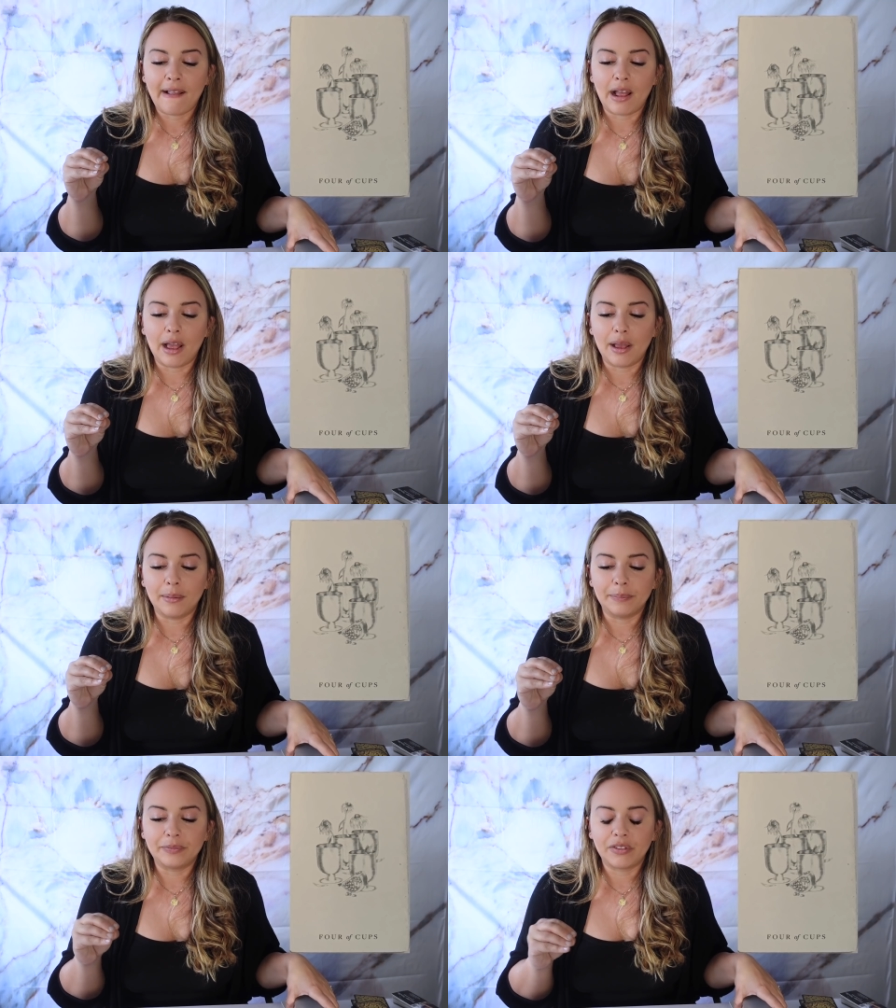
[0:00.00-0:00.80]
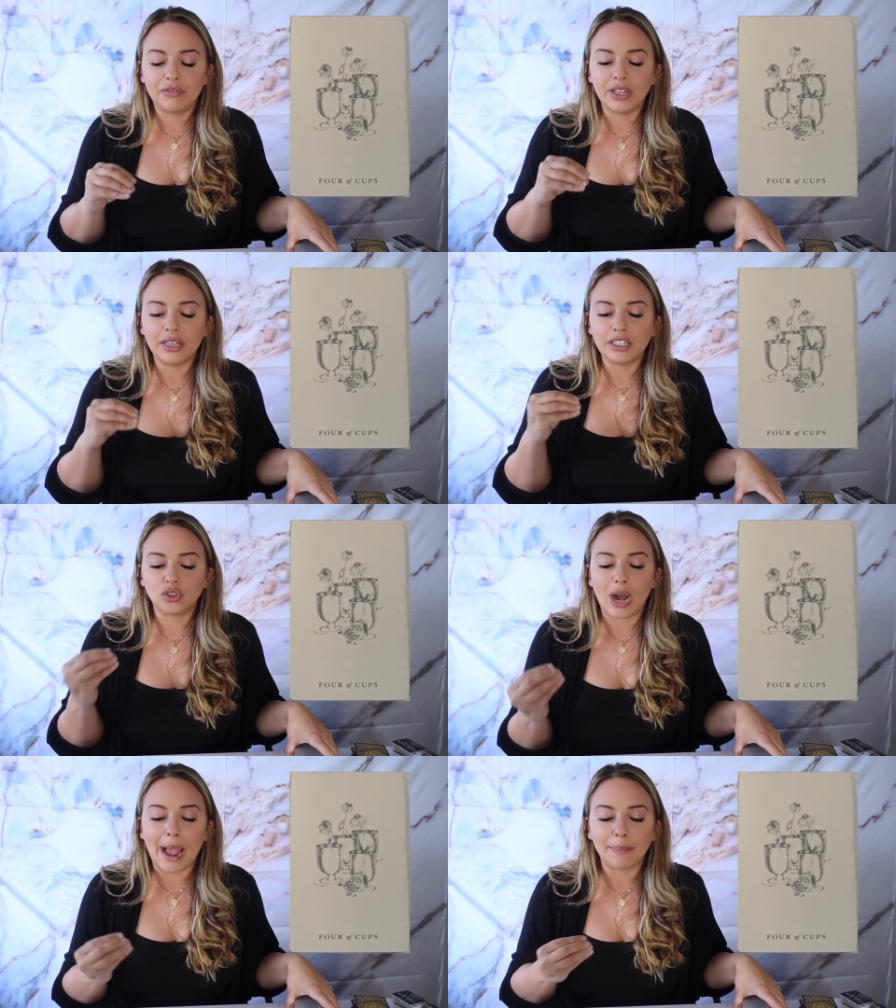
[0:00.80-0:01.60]
Um, feeling
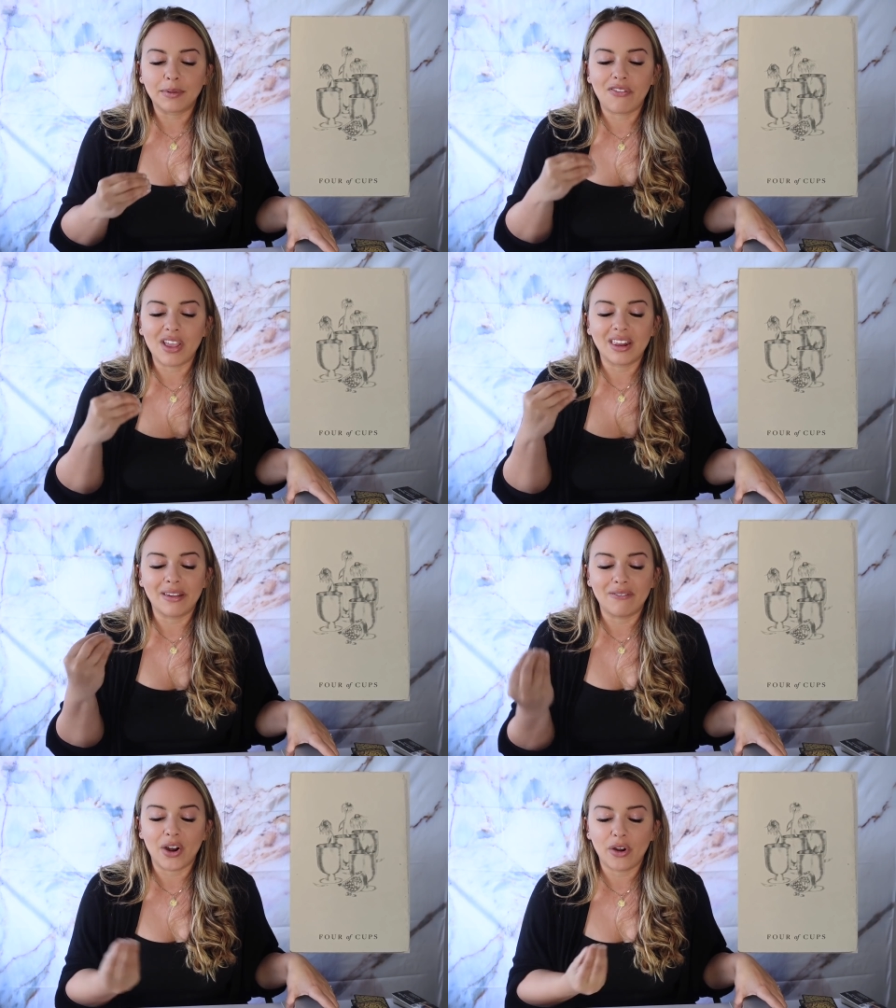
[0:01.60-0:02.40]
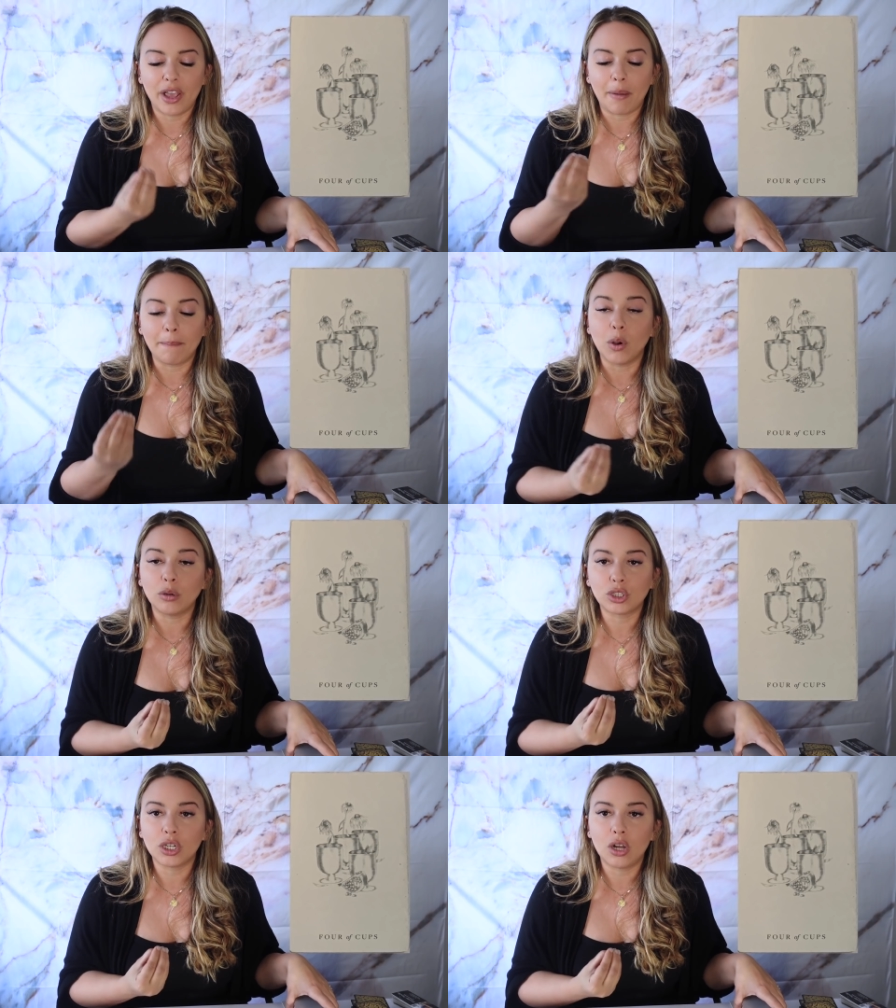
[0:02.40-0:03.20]
trapped, feeling very
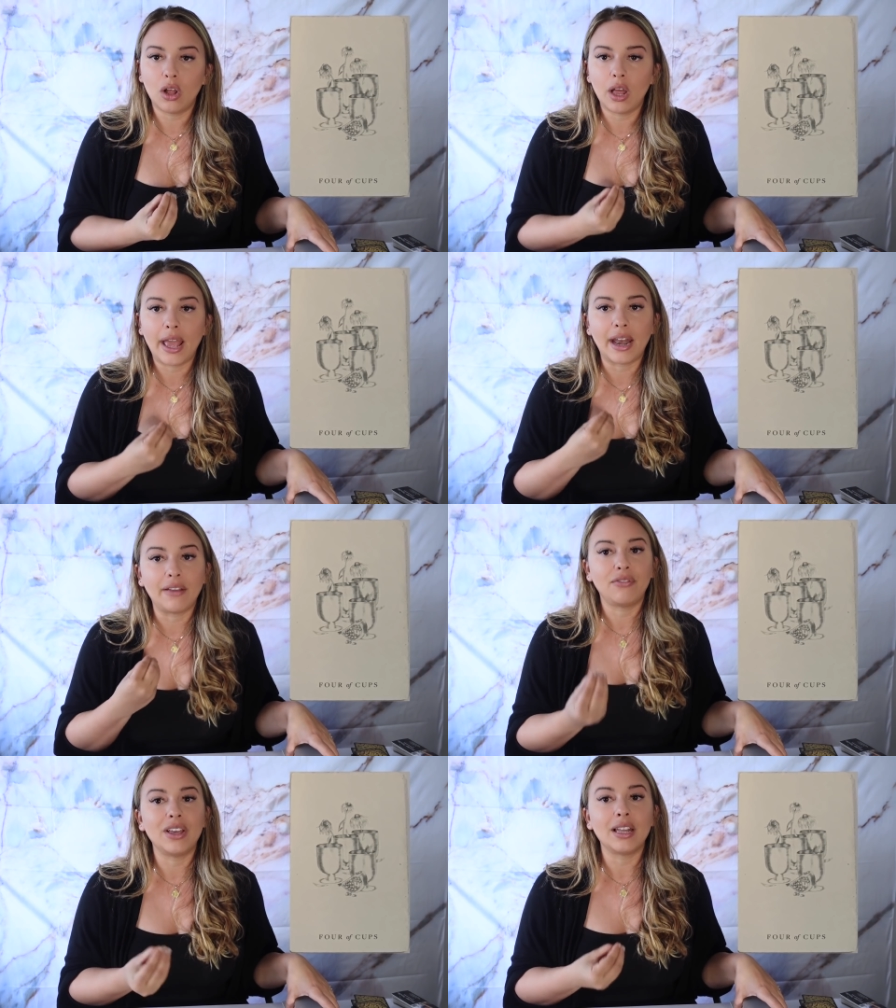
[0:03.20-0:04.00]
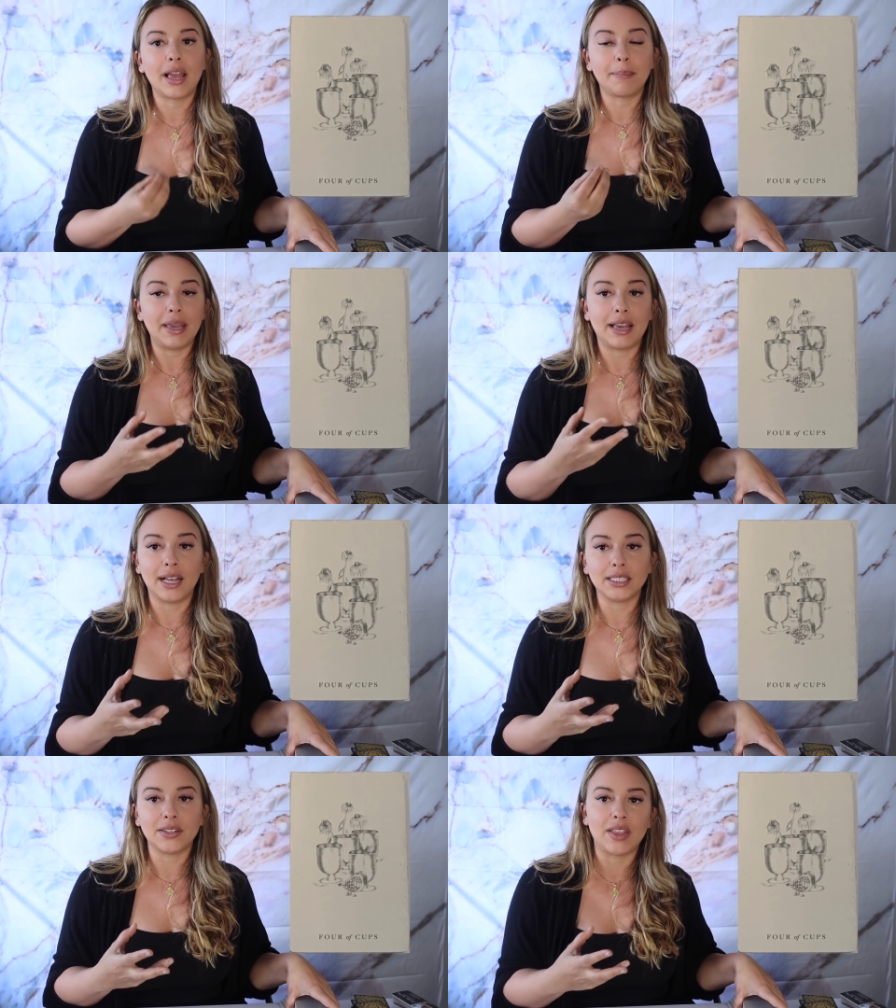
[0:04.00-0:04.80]
emotional. And I feel like
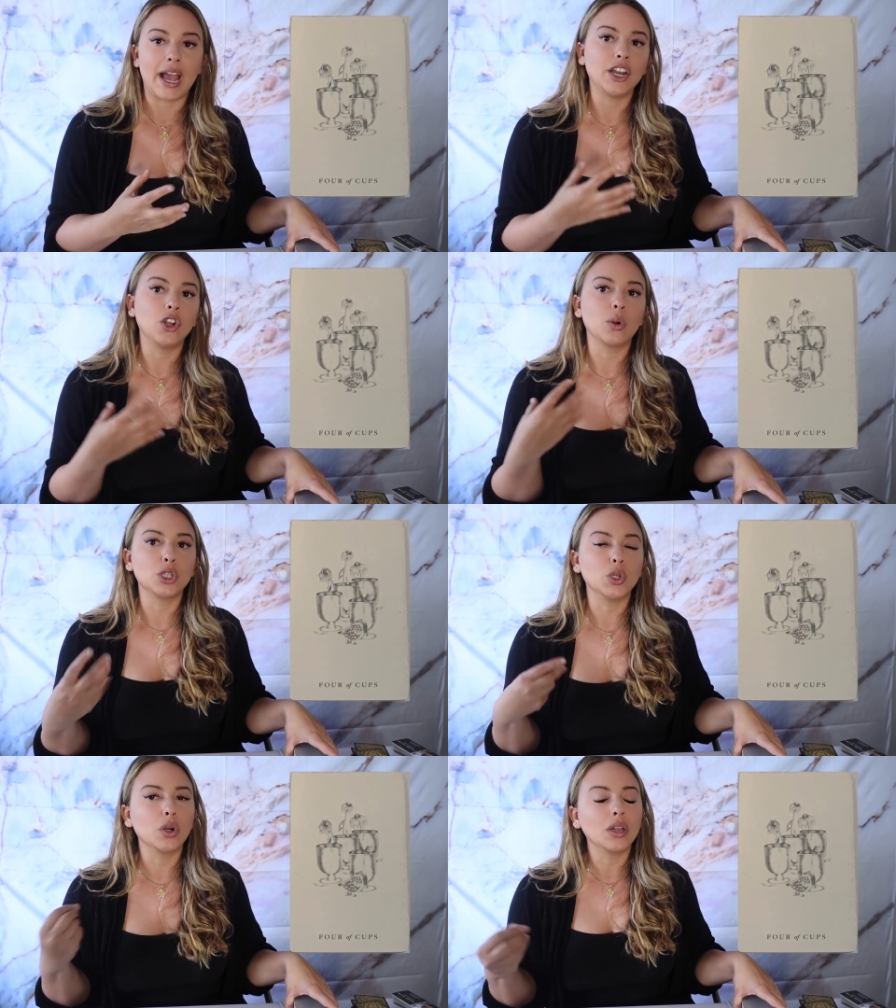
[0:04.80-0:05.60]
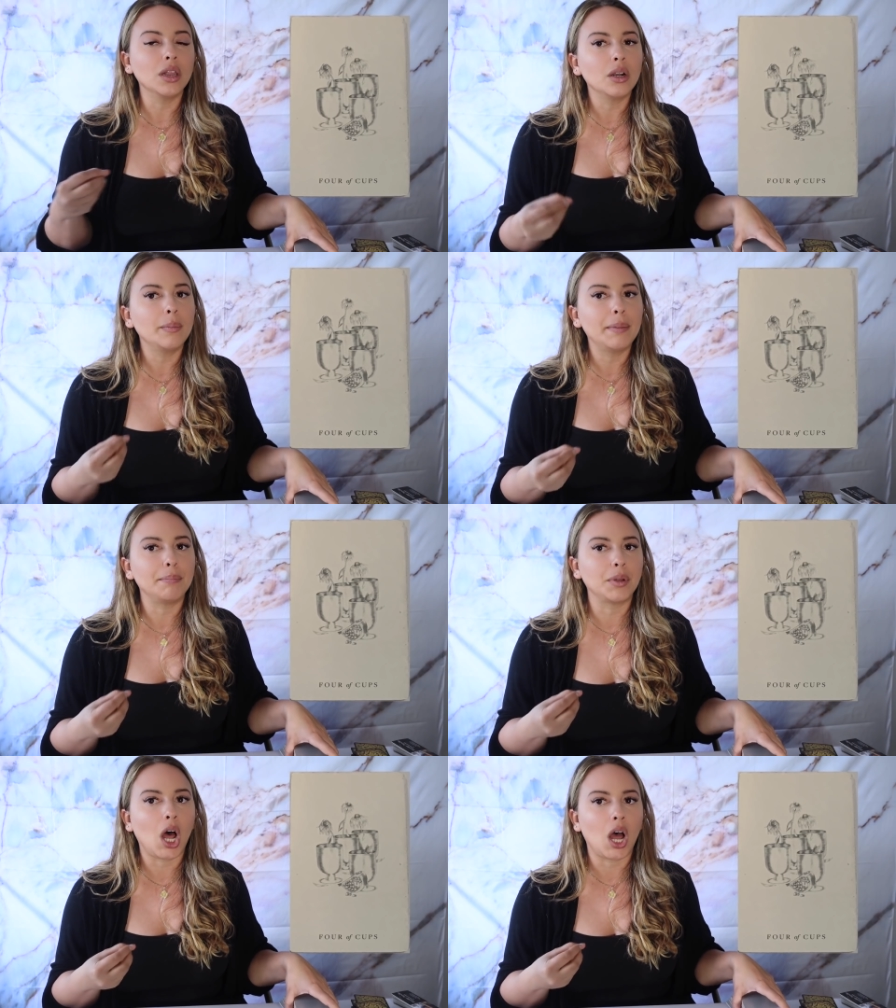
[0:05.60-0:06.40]
because of that, you're, you're a little bit
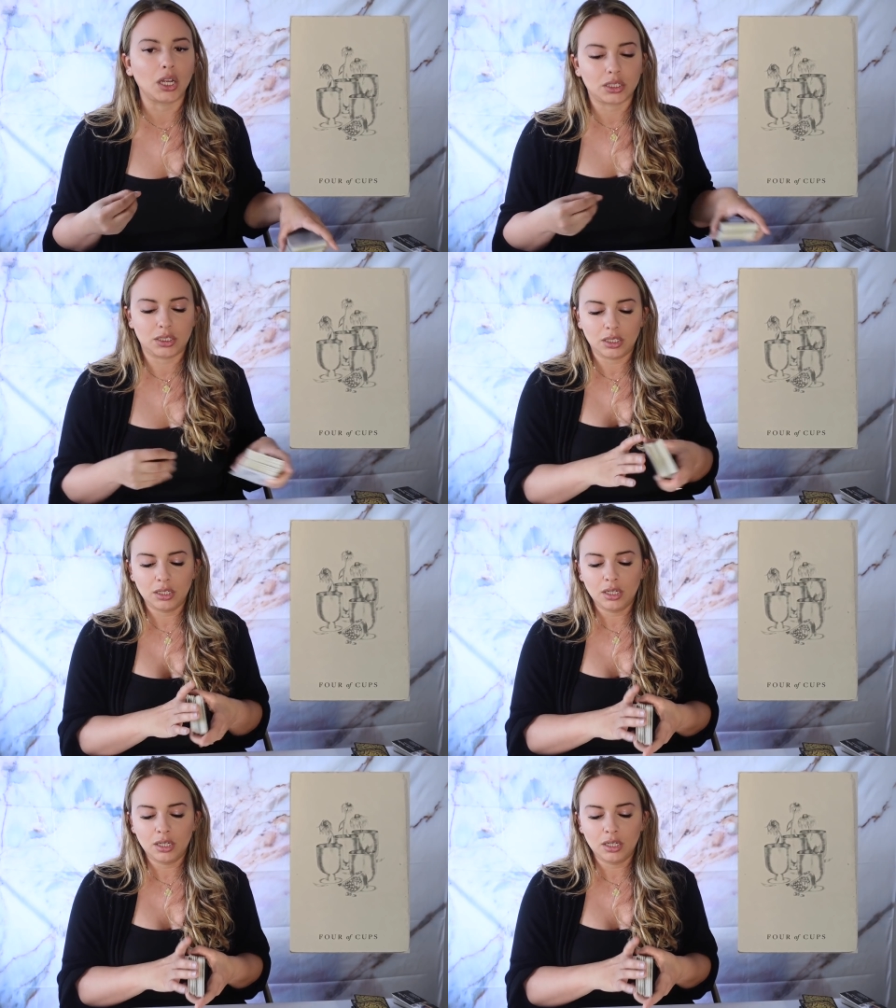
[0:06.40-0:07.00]
blocked.